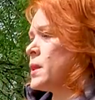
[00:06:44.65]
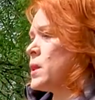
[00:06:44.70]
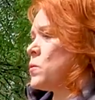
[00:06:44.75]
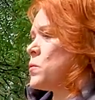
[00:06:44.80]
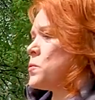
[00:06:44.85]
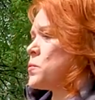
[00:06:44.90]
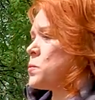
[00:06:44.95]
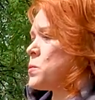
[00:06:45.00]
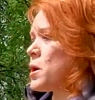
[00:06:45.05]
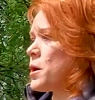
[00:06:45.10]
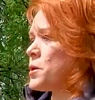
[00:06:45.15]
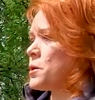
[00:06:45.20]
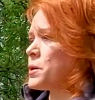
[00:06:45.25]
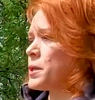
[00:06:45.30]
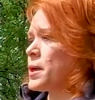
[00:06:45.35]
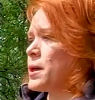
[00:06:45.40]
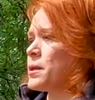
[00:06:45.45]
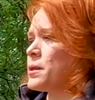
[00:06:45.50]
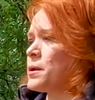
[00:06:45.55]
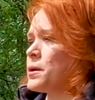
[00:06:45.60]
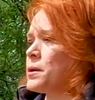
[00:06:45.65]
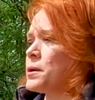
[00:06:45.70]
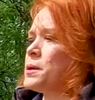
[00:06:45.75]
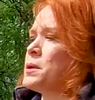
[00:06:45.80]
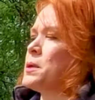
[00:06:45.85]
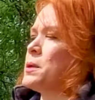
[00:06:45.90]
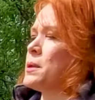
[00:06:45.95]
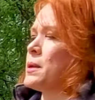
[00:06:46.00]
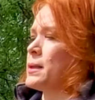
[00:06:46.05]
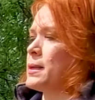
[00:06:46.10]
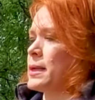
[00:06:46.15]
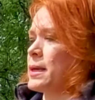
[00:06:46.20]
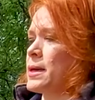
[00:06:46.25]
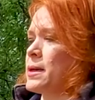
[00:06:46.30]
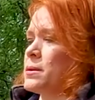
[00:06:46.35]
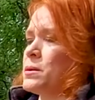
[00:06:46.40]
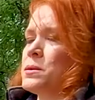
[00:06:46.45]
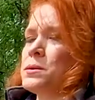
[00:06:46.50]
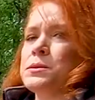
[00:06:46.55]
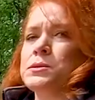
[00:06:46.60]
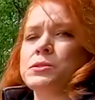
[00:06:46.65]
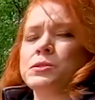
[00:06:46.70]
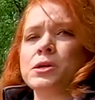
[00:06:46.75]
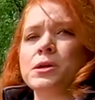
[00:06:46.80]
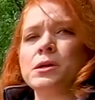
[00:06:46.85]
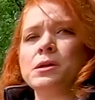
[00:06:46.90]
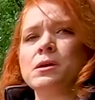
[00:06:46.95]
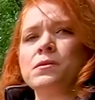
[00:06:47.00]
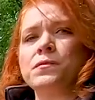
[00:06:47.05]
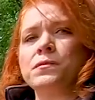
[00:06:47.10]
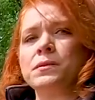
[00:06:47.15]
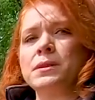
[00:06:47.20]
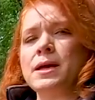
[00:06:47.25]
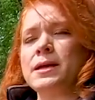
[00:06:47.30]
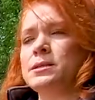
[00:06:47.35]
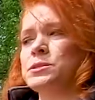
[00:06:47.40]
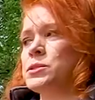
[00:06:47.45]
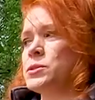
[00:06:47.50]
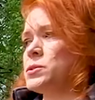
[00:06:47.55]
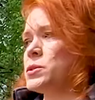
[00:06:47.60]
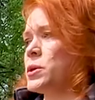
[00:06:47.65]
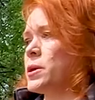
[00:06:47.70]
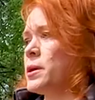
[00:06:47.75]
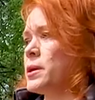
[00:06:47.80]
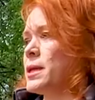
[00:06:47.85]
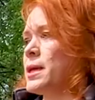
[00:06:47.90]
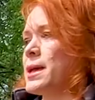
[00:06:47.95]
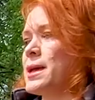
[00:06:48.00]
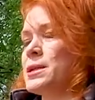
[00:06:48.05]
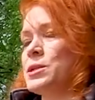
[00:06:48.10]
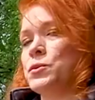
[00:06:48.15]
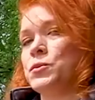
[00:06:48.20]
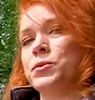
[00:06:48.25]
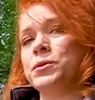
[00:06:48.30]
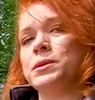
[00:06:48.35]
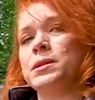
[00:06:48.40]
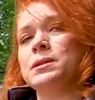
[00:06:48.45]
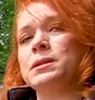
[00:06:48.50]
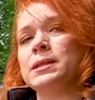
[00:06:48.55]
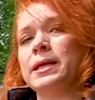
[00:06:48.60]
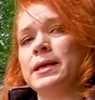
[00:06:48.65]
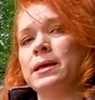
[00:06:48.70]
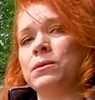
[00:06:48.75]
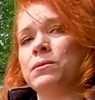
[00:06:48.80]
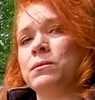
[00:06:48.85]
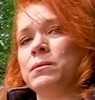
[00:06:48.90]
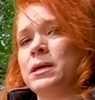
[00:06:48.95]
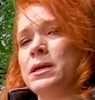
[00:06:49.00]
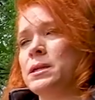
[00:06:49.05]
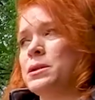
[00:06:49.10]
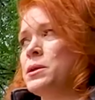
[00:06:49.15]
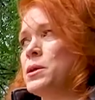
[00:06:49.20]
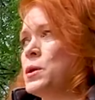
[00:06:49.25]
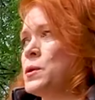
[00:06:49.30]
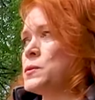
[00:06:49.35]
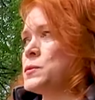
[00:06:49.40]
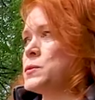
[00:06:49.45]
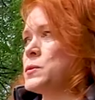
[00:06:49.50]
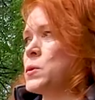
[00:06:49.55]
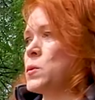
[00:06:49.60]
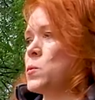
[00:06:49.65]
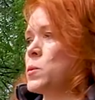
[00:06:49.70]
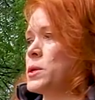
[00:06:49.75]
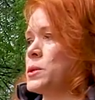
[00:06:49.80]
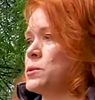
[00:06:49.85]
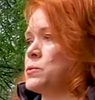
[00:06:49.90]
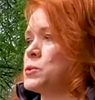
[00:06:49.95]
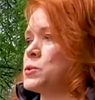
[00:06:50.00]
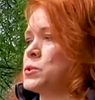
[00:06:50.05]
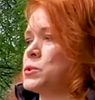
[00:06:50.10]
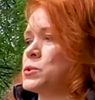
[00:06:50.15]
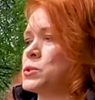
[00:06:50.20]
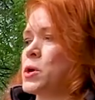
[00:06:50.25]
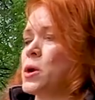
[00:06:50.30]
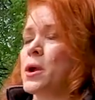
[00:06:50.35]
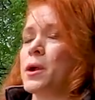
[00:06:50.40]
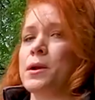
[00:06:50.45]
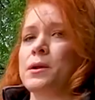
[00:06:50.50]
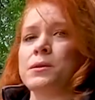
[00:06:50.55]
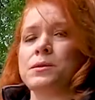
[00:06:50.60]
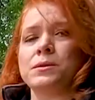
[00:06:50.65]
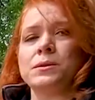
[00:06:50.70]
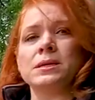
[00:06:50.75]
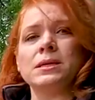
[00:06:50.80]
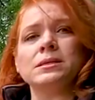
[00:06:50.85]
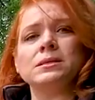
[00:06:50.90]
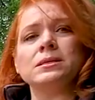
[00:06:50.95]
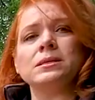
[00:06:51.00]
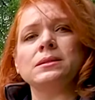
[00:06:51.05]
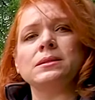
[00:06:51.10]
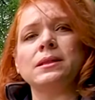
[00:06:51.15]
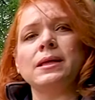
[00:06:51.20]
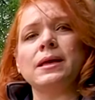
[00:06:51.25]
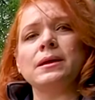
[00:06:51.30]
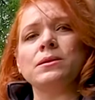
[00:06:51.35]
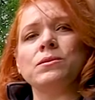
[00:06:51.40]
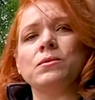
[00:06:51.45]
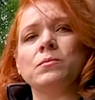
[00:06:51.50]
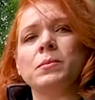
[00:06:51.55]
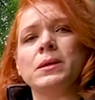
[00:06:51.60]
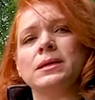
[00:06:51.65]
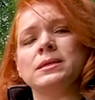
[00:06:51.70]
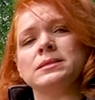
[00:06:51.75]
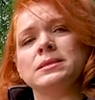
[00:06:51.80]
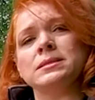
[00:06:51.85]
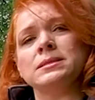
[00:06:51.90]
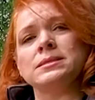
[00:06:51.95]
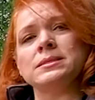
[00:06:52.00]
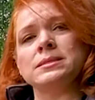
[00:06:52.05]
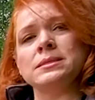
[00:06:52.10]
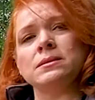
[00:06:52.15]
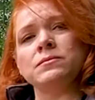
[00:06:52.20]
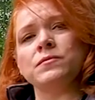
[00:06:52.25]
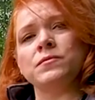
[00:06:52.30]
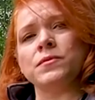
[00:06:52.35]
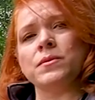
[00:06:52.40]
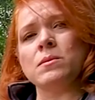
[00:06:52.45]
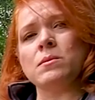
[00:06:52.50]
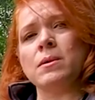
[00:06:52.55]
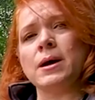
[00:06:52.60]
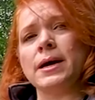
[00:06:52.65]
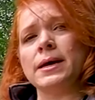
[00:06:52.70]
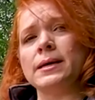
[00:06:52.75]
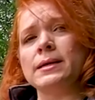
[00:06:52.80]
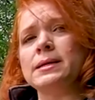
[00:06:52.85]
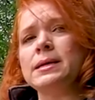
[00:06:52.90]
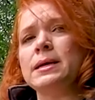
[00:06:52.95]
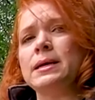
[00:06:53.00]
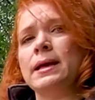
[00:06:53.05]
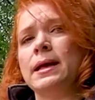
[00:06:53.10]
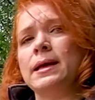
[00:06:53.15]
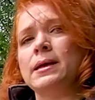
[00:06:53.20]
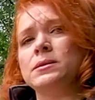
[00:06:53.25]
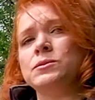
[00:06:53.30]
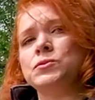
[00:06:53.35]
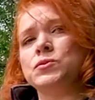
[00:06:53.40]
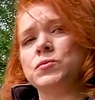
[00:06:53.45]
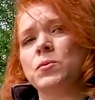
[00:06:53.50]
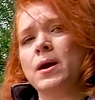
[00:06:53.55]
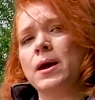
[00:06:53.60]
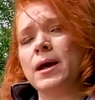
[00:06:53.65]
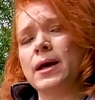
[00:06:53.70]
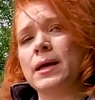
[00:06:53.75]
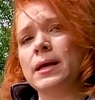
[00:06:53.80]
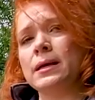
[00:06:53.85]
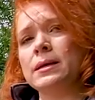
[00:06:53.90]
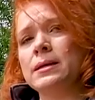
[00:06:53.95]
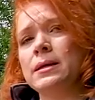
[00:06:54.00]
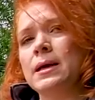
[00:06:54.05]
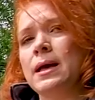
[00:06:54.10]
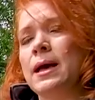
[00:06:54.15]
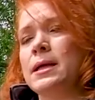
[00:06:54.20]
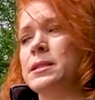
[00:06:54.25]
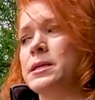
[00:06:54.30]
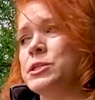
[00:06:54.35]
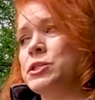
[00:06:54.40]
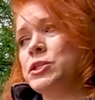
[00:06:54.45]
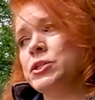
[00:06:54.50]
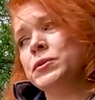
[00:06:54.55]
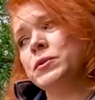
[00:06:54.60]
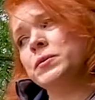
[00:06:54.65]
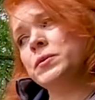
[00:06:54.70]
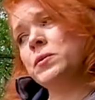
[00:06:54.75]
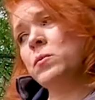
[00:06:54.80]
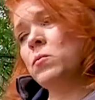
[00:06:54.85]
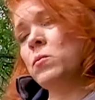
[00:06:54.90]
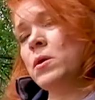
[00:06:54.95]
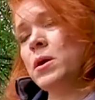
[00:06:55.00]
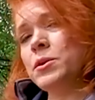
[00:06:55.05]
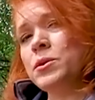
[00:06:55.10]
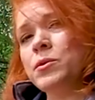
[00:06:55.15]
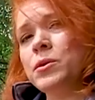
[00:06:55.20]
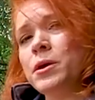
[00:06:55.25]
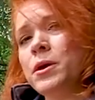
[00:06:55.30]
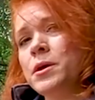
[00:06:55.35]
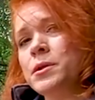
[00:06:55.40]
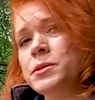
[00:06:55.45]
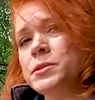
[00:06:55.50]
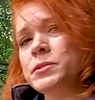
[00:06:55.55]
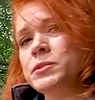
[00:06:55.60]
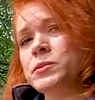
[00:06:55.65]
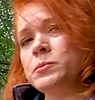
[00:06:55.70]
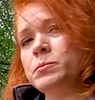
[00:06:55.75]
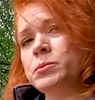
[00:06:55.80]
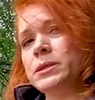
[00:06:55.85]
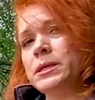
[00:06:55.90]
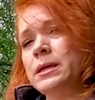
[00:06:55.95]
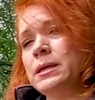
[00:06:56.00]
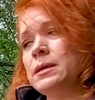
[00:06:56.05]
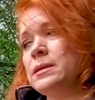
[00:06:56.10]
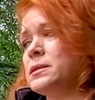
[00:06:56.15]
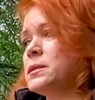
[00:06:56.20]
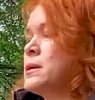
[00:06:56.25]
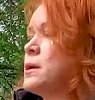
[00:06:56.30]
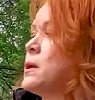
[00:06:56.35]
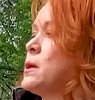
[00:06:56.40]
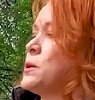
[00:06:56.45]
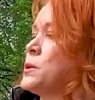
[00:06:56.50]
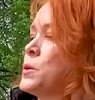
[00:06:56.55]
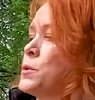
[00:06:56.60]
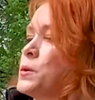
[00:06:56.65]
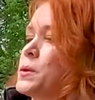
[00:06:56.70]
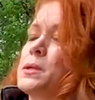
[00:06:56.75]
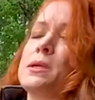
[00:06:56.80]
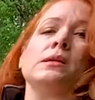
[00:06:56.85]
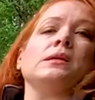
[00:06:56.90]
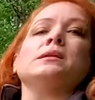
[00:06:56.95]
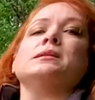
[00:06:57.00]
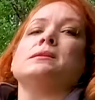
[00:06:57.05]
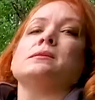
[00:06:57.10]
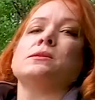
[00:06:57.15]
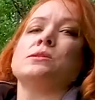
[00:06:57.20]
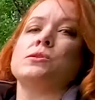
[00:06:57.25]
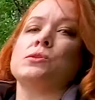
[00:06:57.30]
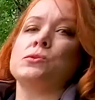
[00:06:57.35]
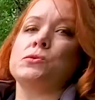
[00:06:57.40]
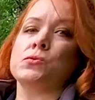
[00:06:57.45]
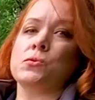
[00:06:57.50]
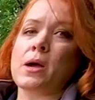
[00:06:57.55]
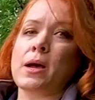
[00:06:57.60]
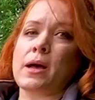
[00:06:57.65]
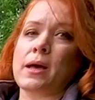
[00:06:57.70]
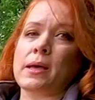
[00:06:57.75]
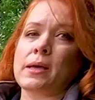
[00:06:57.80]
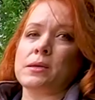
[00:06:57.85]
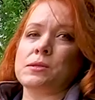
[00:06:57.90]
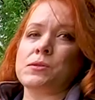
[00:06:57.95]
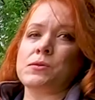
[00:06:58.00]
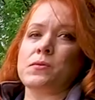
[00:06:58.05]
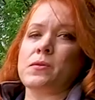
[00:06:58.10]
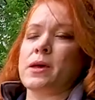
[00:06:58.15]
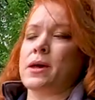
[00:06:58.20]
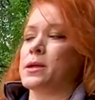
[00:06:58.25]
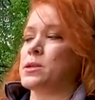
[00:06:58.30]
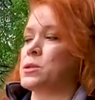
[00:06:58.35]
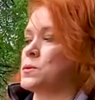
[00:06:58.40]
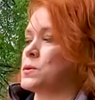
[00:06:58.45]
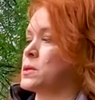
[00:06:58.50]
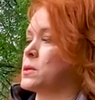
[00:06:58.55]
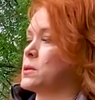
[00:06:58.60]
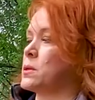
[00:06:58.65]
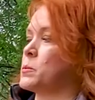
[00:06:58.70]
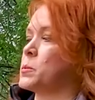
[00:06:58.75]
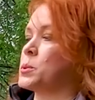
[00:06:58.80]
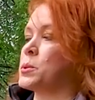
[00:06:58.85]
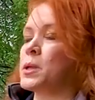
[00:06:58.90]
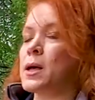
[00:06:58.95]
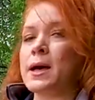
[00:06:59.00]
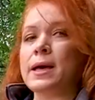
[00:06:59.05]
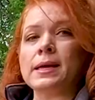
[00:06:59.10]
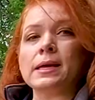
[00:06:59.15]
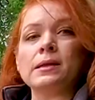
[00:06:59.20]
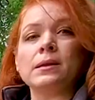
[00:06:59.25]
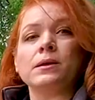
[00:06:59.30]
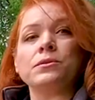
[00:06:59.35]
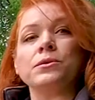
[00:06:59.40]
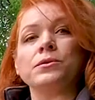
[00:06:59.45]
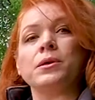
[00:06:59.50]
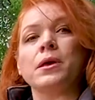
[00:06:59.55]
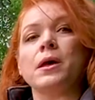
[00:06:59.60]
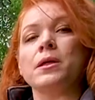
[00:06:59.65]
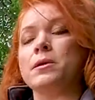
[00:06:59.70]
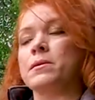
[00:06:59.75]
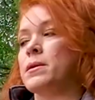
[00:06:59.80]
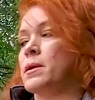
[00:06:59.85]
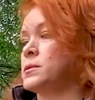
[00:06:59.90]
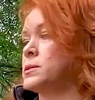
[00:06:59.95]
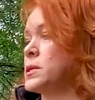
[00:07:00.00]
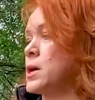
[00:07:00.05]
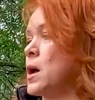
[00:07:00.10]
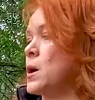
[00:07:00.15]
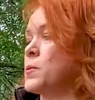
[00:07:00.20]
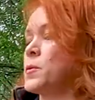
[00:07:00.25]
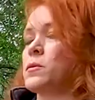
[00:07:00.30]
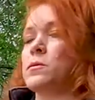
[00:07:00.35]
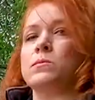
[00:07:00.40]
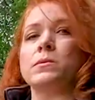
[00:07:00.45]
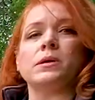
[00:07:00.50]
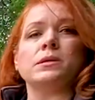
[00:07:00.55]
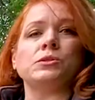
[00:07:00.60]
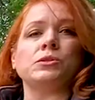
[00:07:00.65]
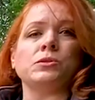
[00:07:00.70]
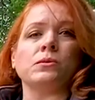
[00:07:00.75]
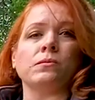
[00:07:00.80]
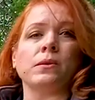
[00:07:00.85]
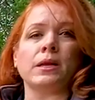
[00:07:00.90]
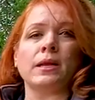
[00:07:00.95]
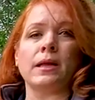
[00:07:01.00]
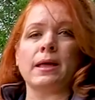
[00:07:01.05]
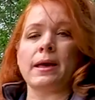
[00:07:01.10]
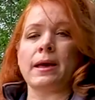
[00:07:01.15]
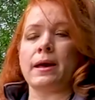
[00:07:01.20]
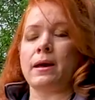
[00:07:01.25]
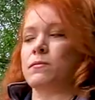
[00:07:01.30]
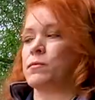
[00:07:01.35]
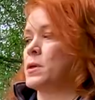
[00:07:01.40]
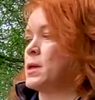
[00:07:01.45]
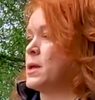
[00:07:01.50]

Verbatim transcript: With watercolor, again, starting off light to dark, and you're going to layer it. So when you start, you need to let your painting sit for a while and dry. Unless you're going to want your colors to bleed, you're going to need this to dry so that you can apply another color on top of the ones you already have.